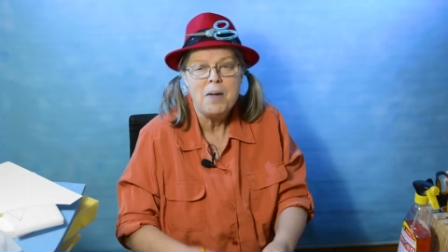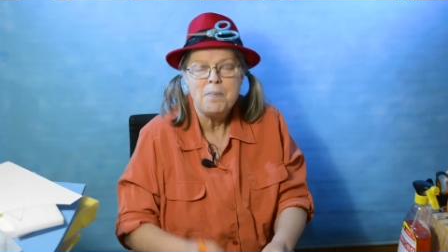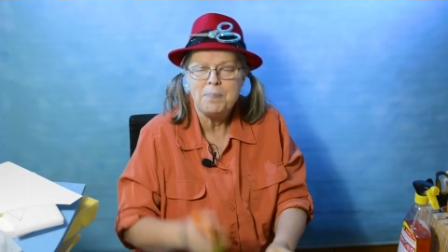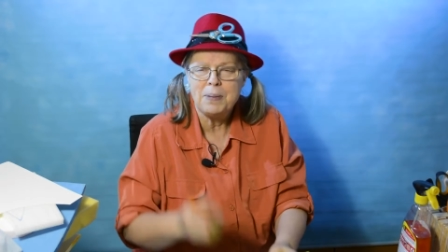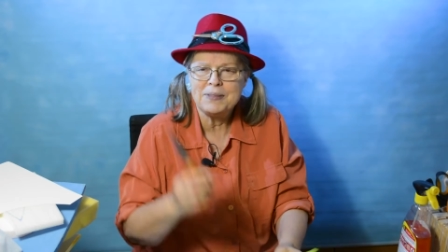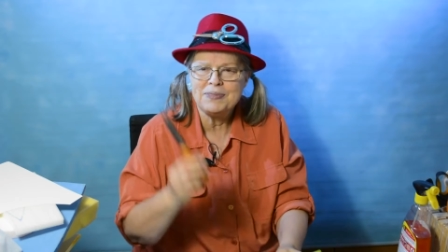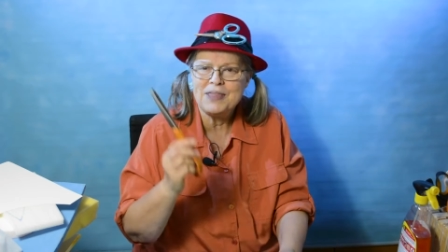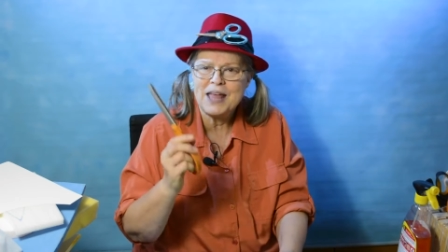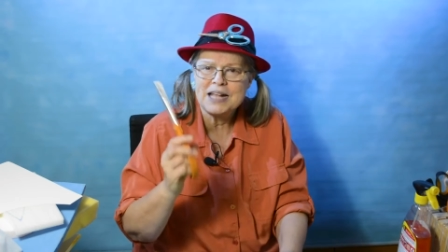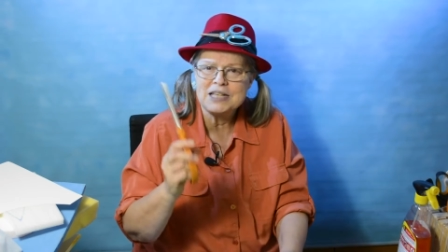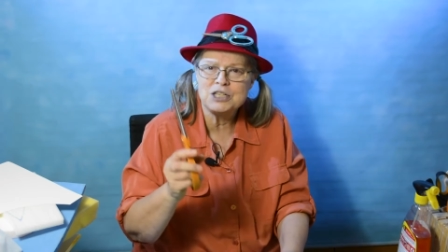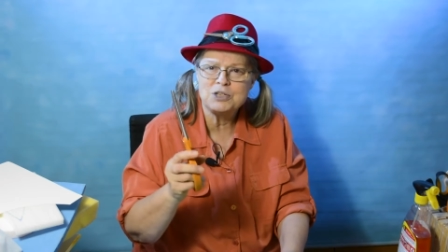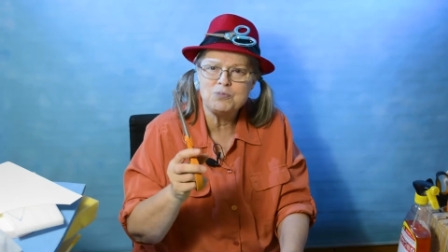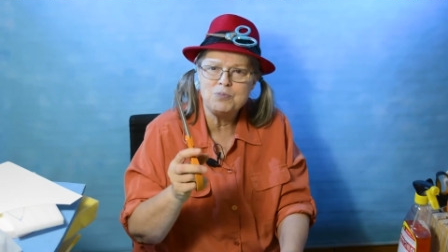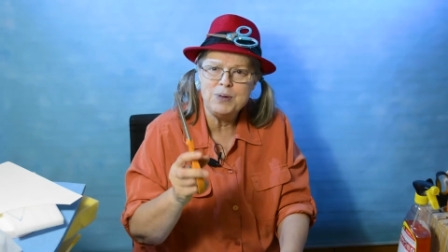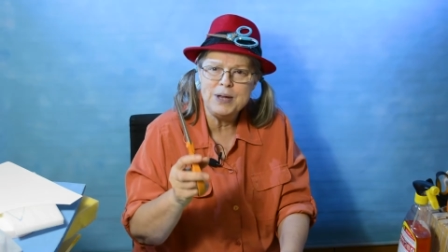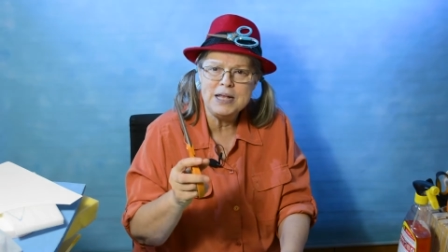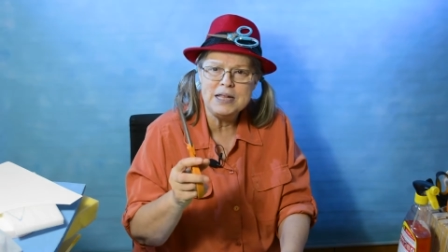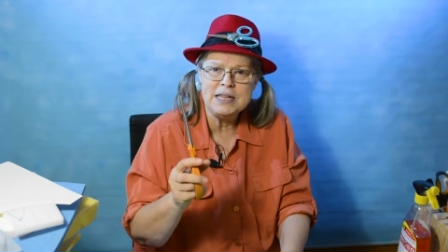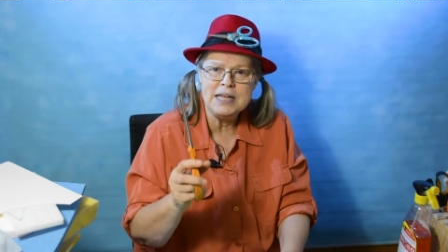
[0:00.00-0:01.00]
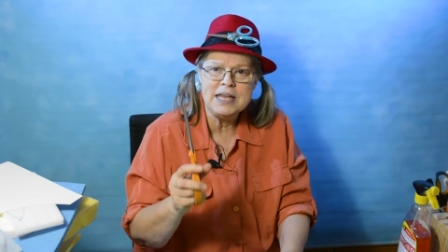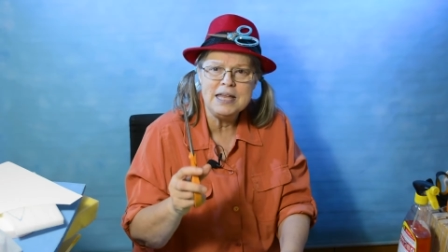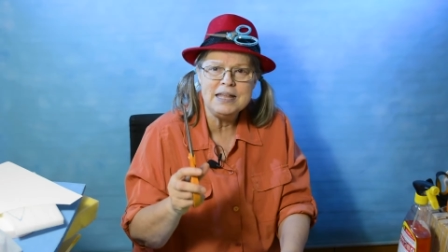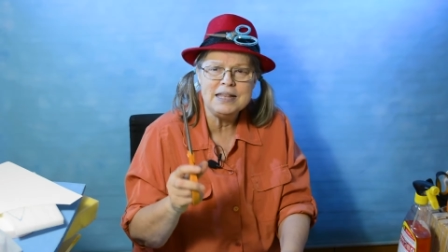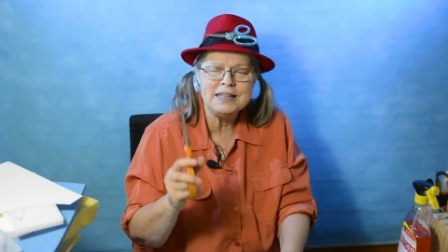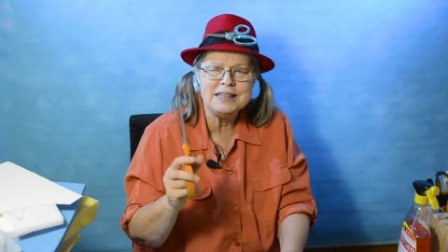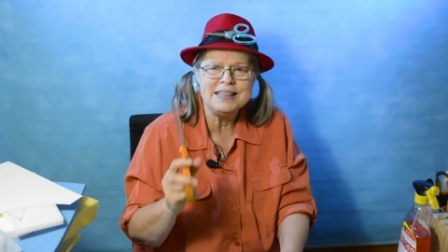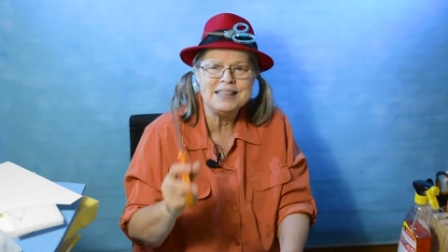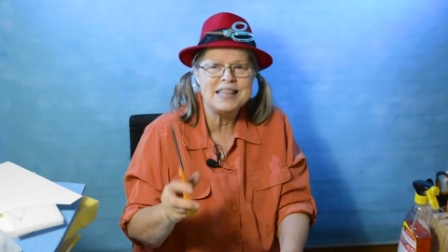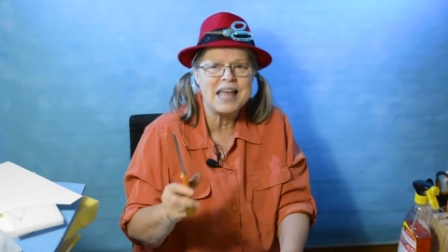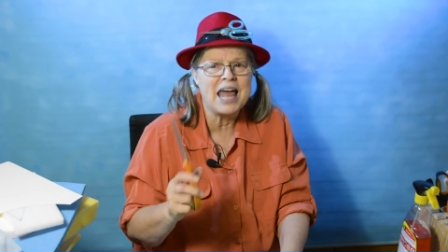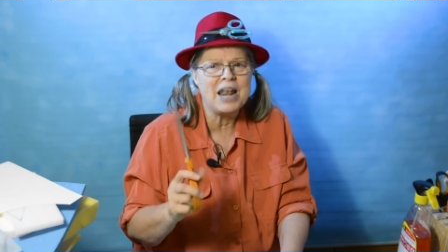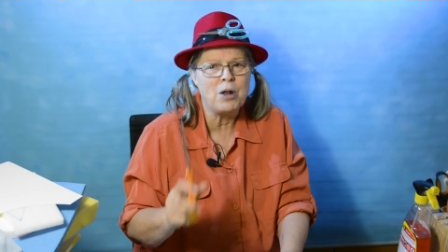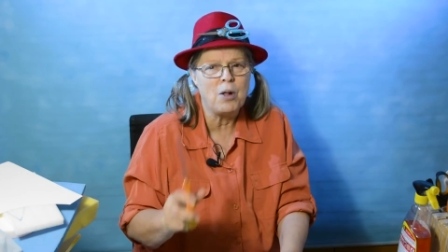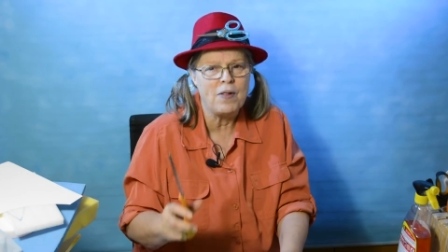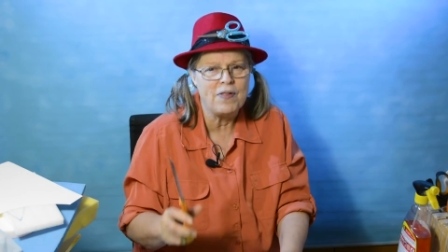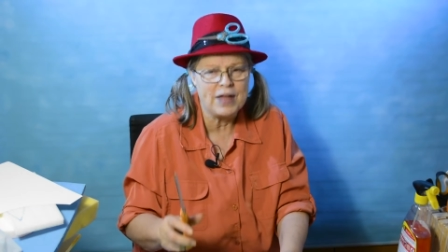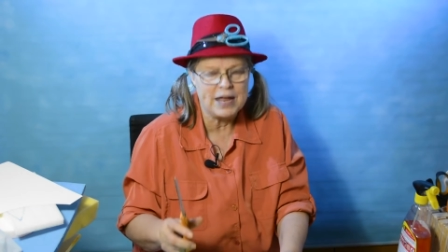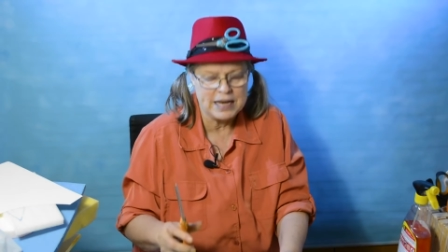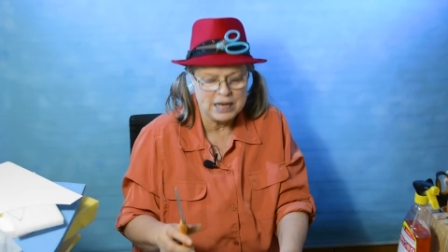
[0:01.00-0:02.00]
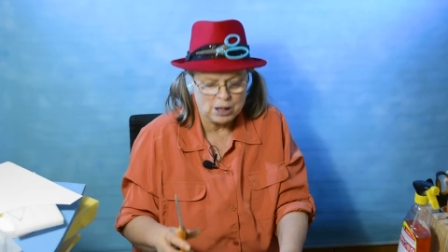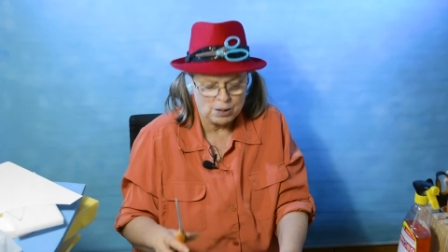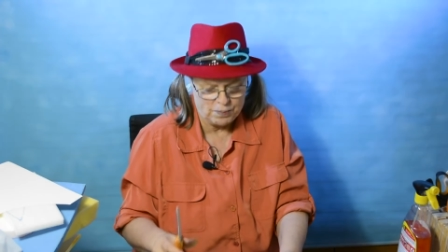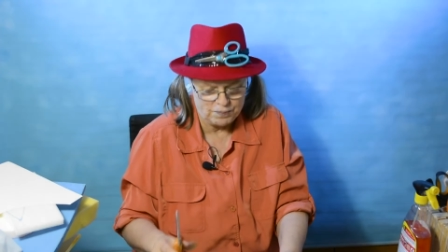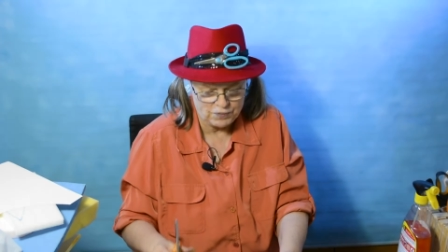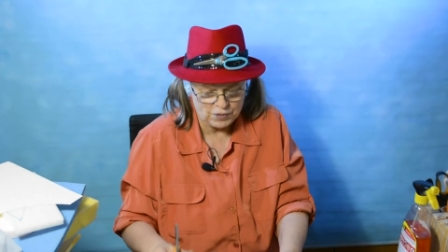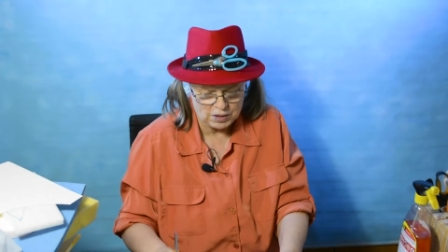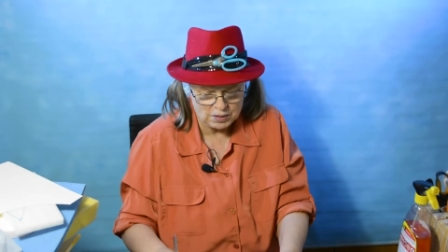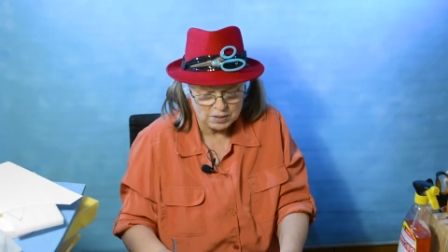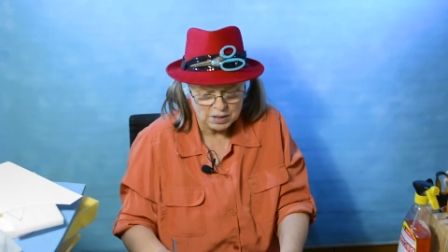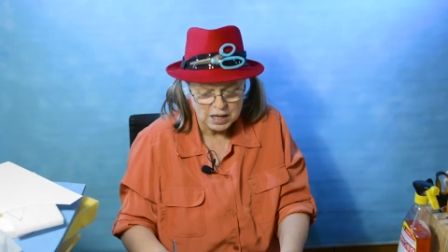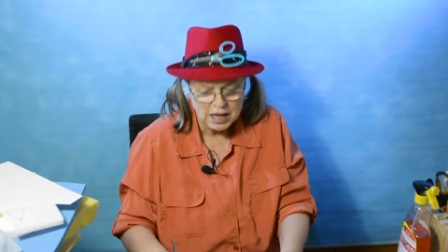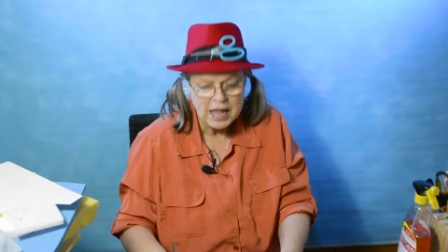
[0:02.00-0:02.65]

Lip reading: But that's really not all that helpful.